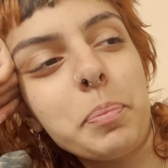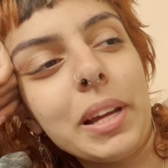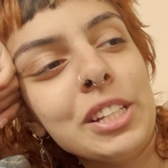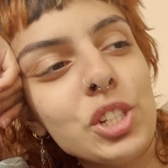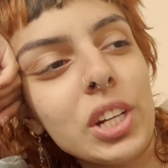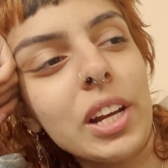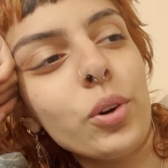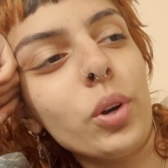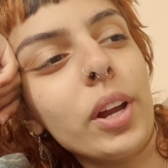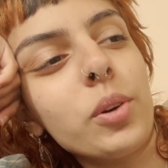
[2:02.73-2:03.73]
binge it
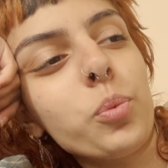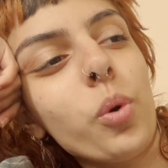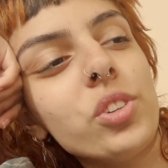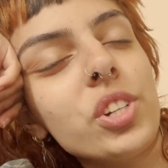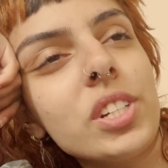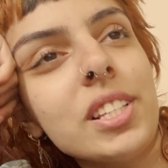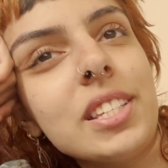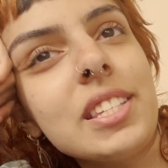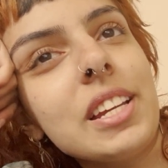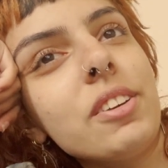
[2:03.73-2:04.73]
or like watch it in
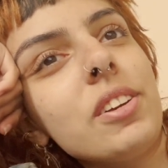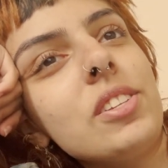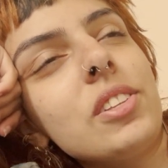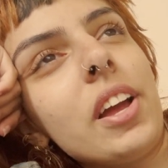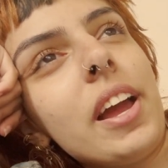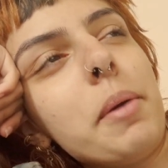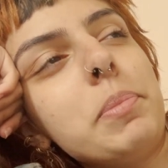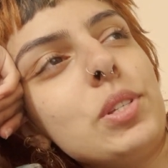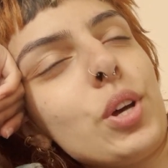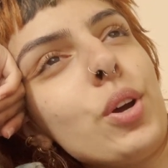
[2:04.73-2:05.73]
series, like
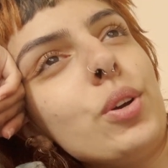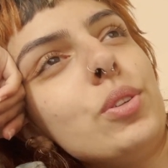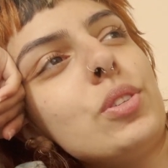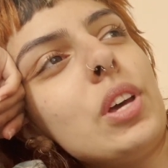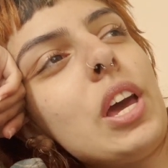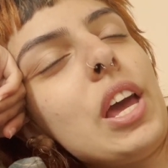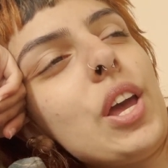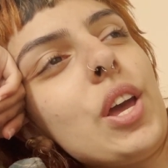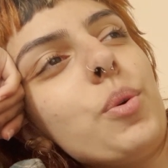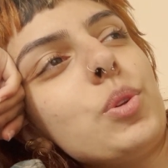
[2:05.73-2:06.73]
episodes.
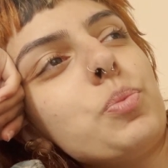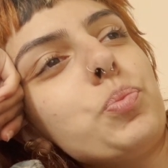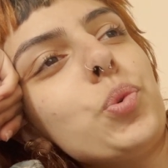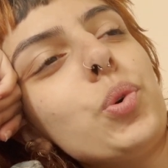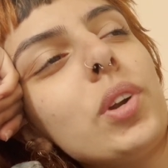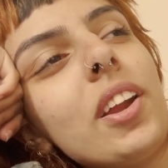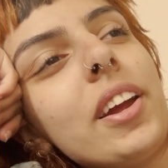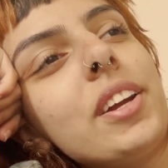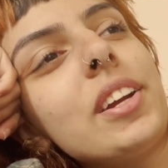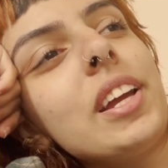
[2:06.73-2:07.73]
It was more
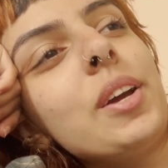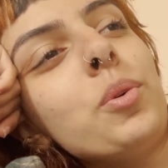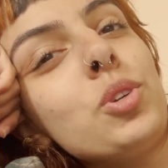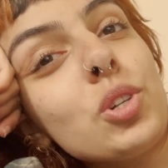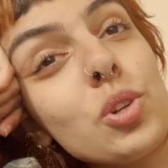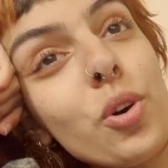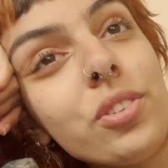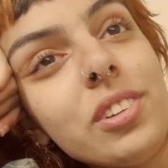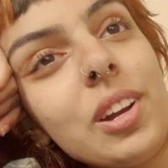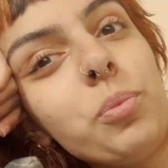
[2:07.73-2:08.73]
like it was just
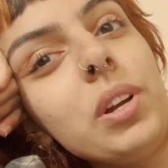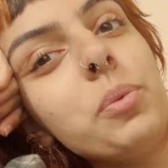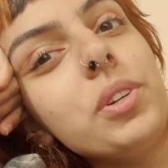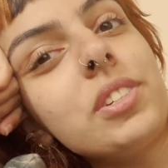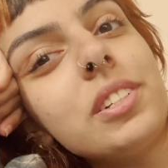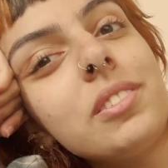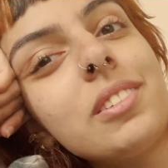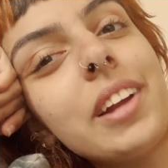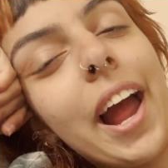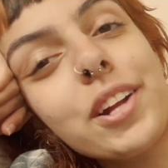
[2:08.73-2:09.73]
on and we would
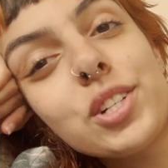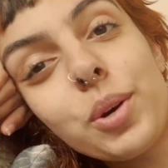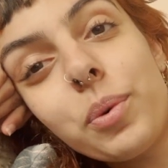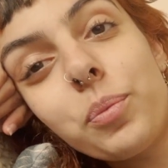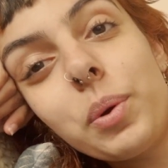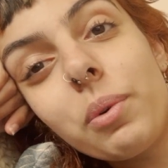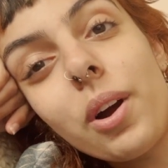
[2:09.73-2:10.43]
catch it when we were